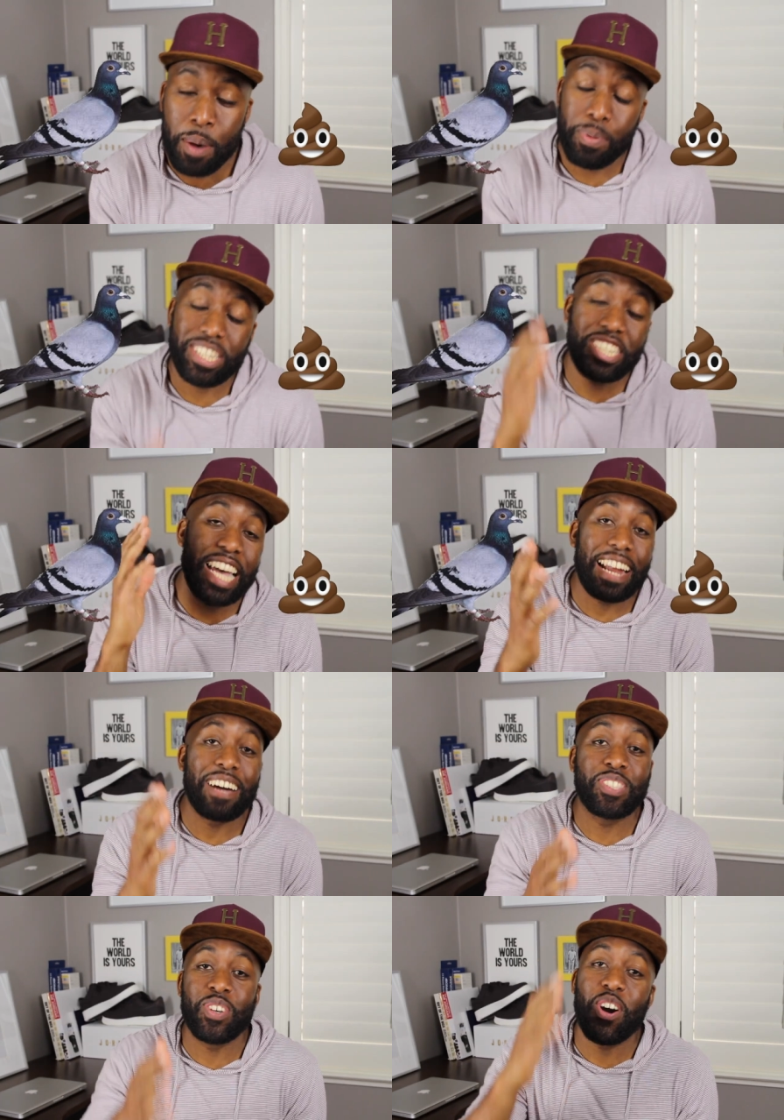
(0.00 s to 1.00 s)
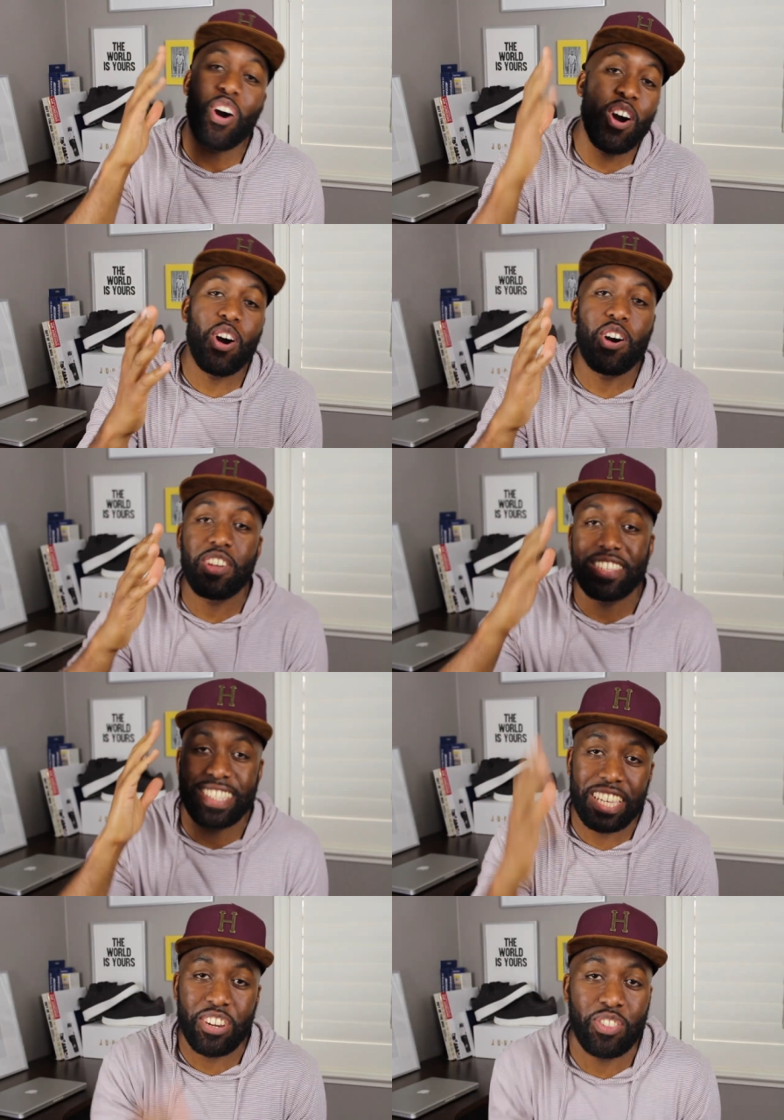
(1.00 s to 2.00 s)
But shout out to all the
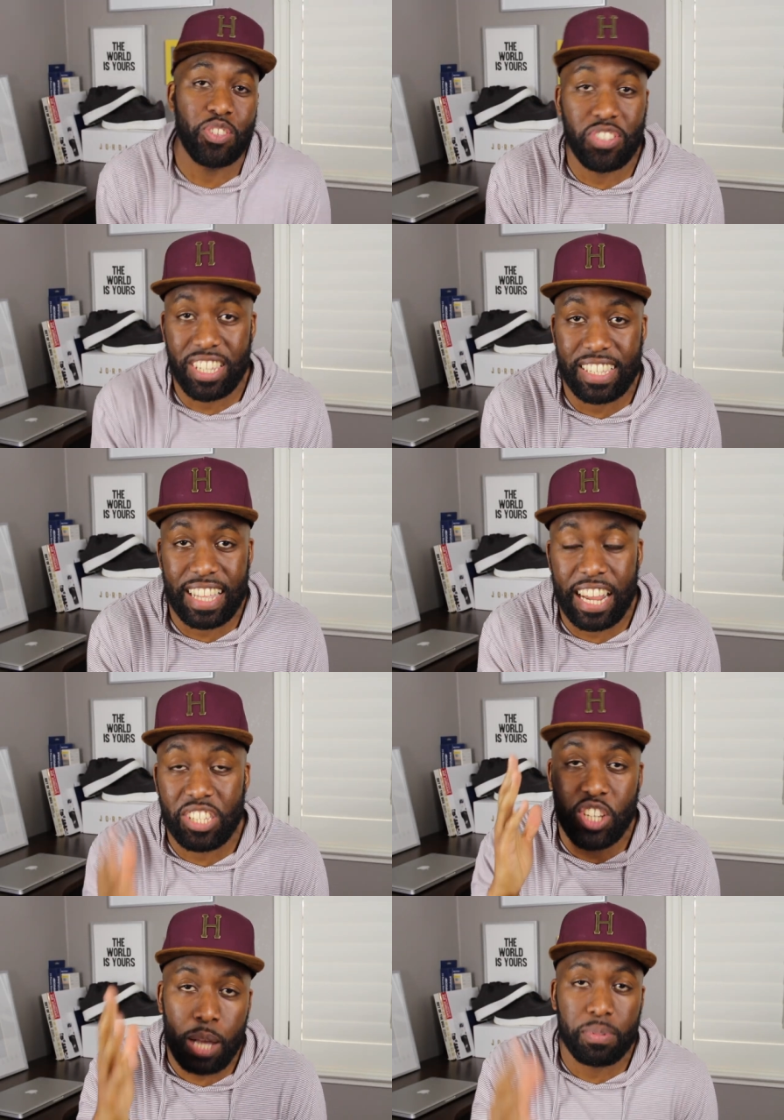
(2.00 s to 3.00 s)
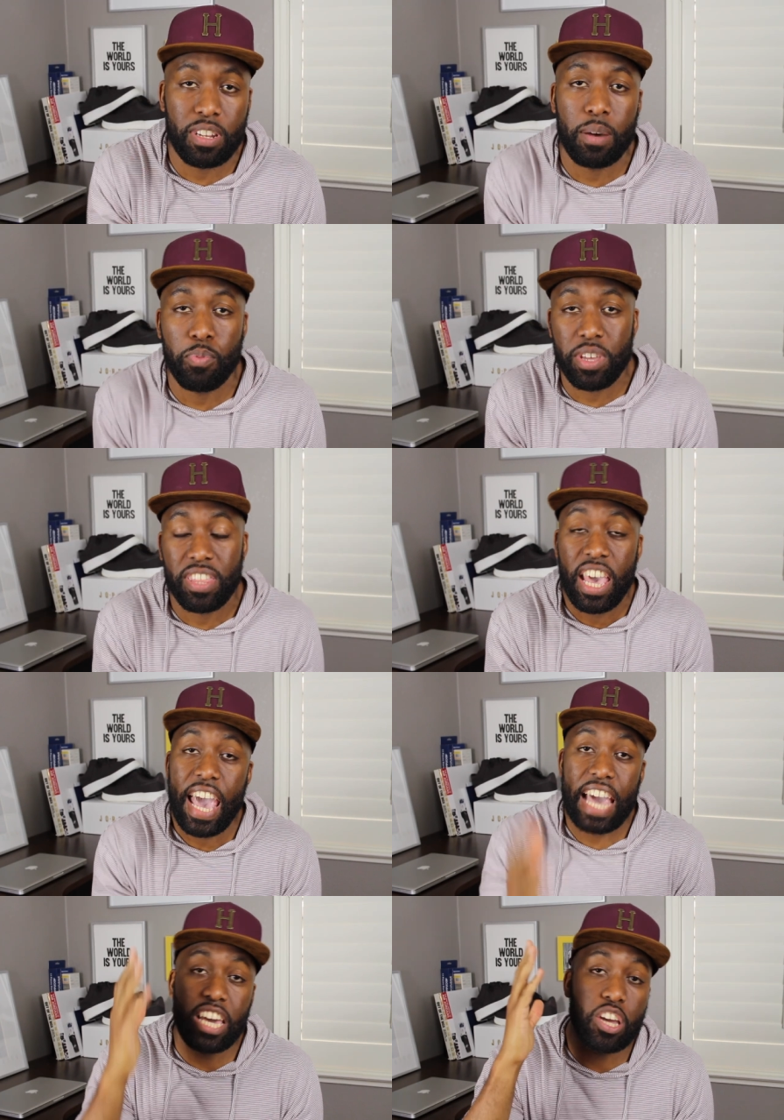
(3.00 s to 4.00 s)
sneaker enthusiasts that I chopped it up with,
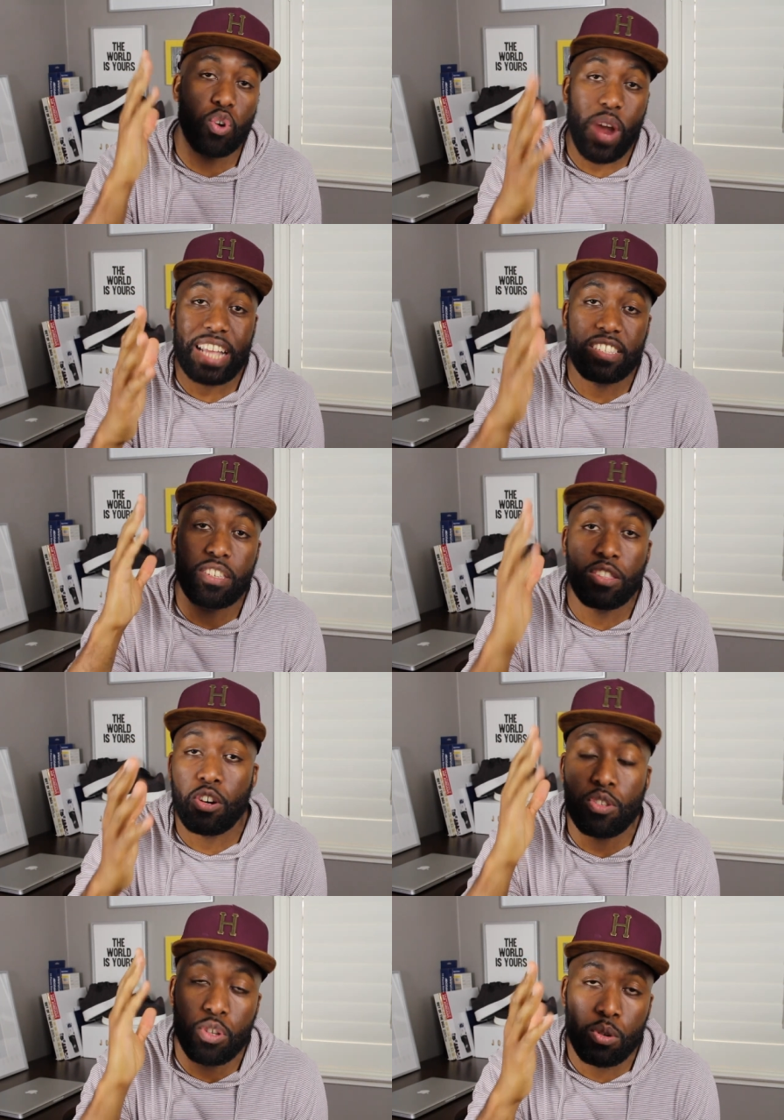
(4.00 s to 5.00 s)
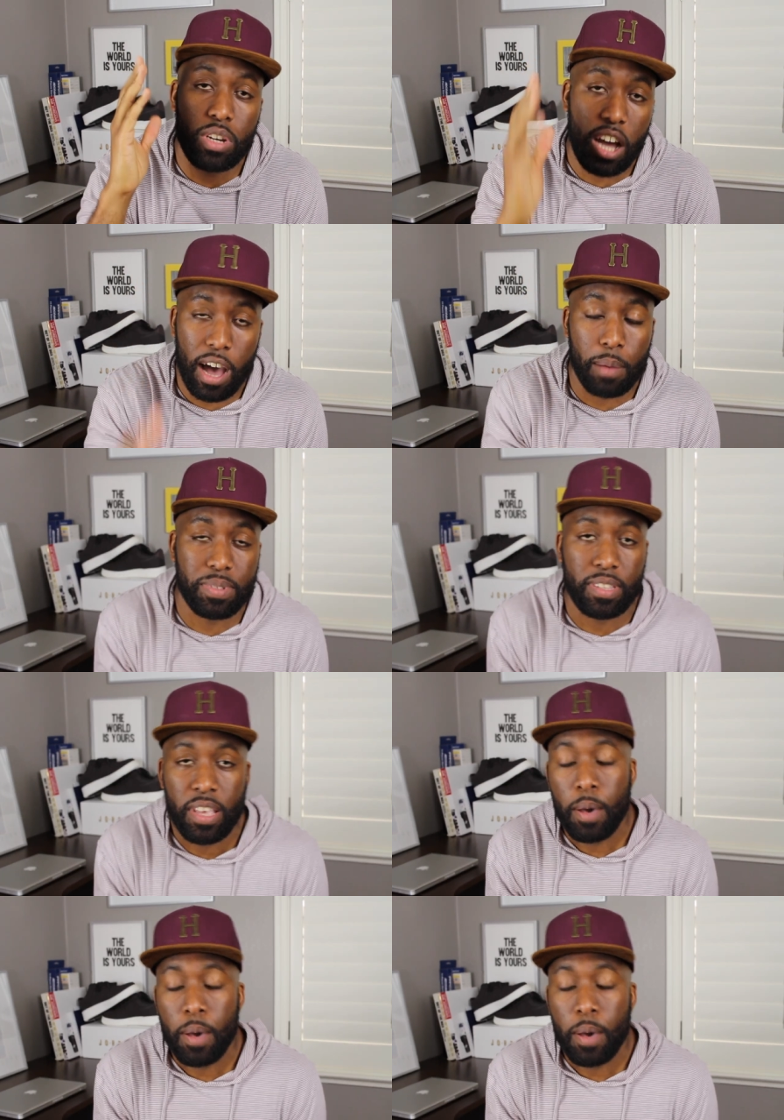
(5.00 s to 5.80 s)
and congrats to those who copped.